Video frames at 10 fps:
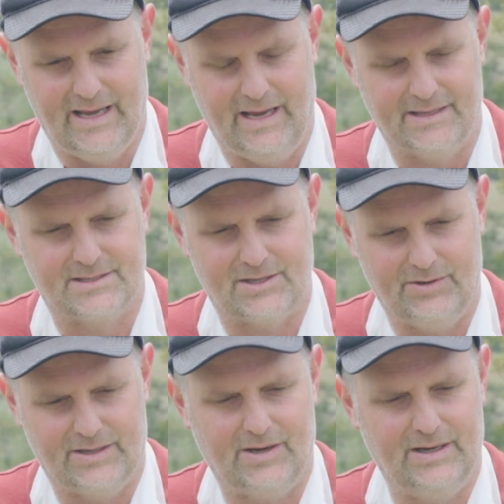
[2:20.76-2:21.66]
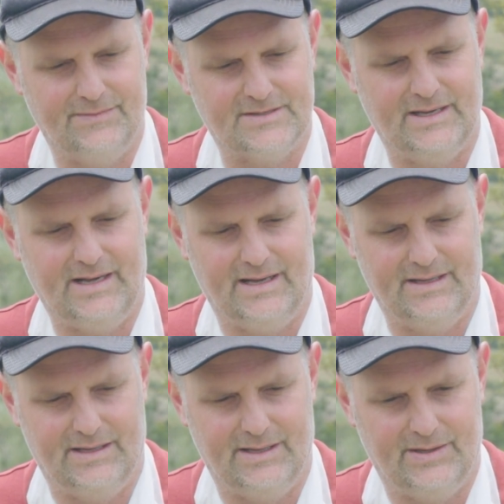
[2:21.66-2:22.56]
And so he kind of set out
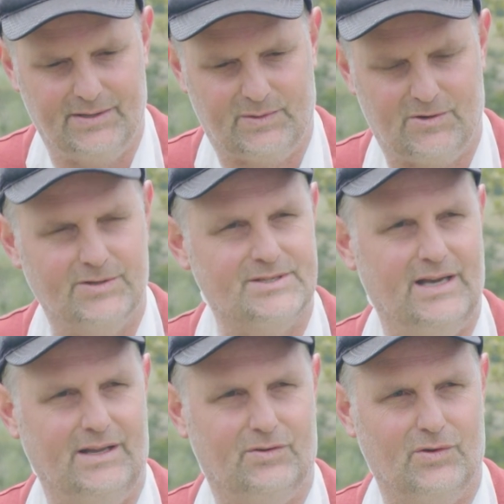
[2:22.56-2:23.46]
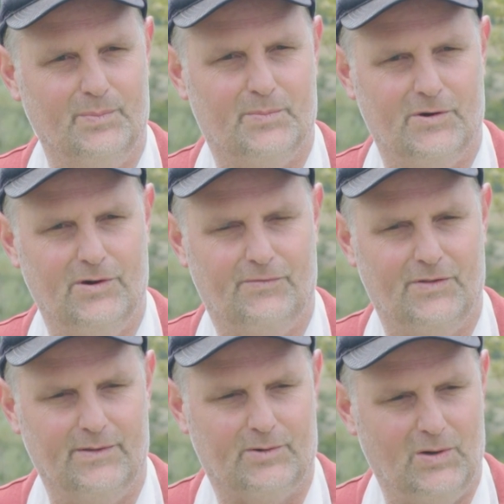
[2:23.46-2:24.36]
in a crusade to improve
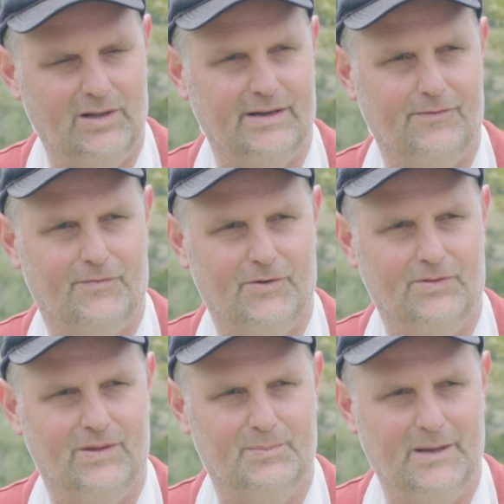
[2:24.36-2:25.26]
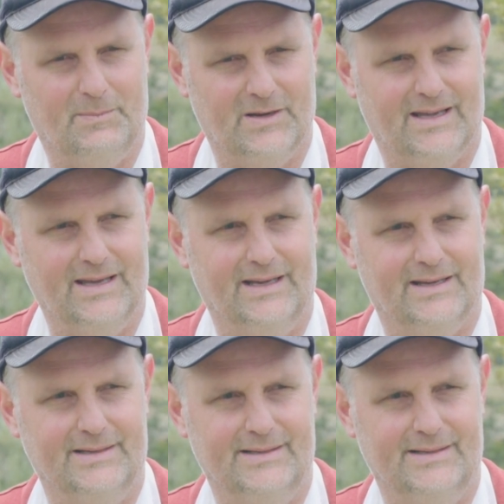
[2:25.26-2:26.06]
the quality of food that people are getting.